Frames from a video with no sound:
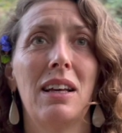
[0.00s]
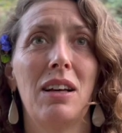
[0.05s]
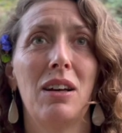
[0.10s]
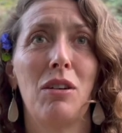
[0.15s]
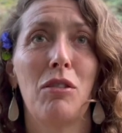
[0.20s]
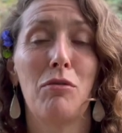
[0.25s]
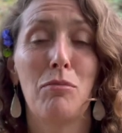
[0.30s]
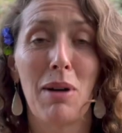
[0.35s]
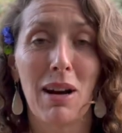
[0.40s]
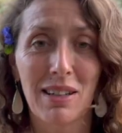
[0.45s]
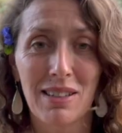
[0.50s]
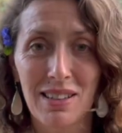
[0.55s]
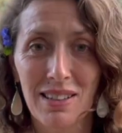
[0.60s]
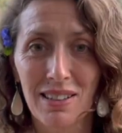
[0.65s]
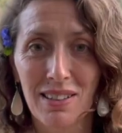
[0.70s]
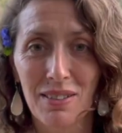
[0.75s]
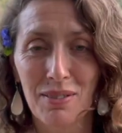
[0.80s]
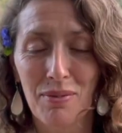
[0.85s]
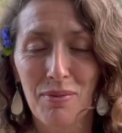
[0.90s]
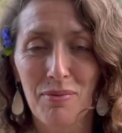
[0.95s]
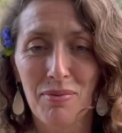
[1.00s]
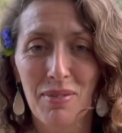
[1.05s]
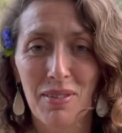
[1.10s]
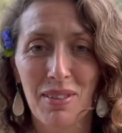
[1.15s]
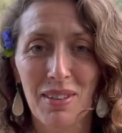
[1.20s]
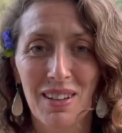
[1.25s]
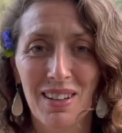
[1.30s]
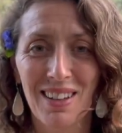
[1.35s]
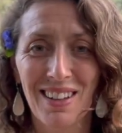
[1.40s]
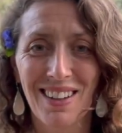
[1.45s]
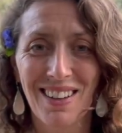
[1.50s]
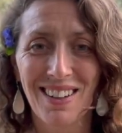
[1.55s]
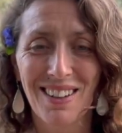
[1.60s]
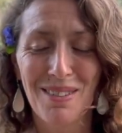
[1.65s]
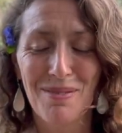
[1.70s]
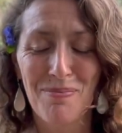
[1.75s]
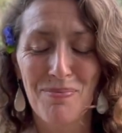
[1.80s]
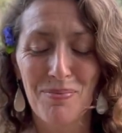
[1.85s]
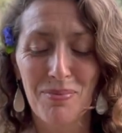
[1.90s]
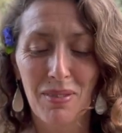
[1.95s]
of Magdalene that
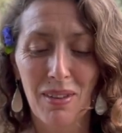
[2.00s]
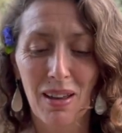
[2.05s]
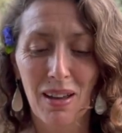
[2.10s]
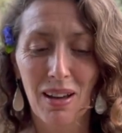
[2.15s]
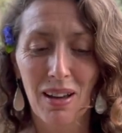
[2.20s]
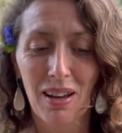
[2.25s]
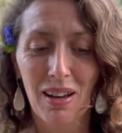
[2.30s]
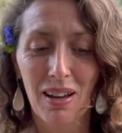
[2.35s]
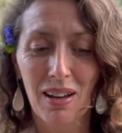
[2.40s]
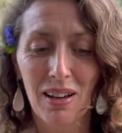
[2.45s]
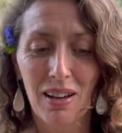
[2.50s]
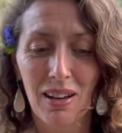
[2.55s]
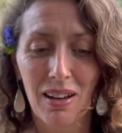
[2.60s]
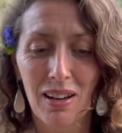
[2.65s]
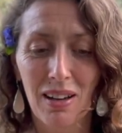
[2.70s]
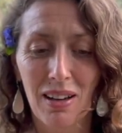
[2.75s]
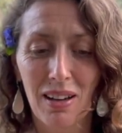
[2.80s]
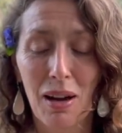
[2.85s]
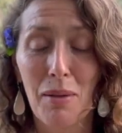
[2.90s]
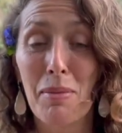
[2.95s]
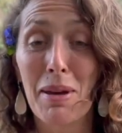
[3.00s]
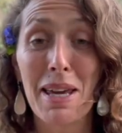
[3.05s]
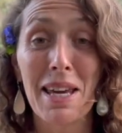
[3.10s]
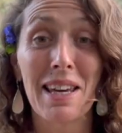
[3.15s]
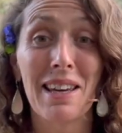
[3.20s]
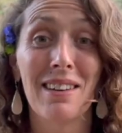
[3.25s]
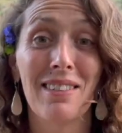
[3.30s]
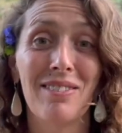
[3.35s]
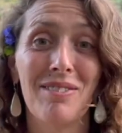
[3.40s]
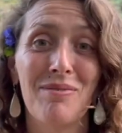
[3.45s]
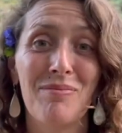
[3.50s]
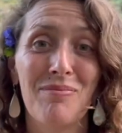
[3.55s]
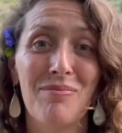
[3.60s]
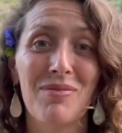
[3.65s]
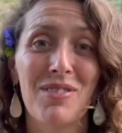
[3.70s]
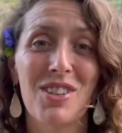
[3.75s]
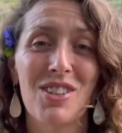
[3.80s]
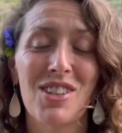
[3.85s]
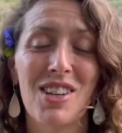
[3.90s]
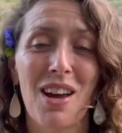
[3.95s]
I'm here
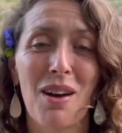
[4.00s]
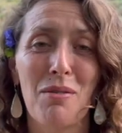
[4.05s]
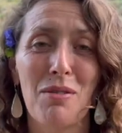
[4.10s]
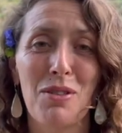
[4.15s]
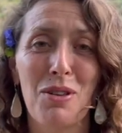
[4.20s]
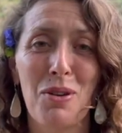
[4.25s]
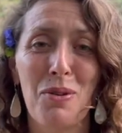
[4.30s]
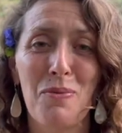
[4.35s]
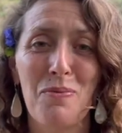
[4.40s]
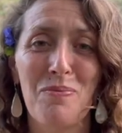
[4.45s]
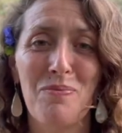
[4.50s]
to share with you.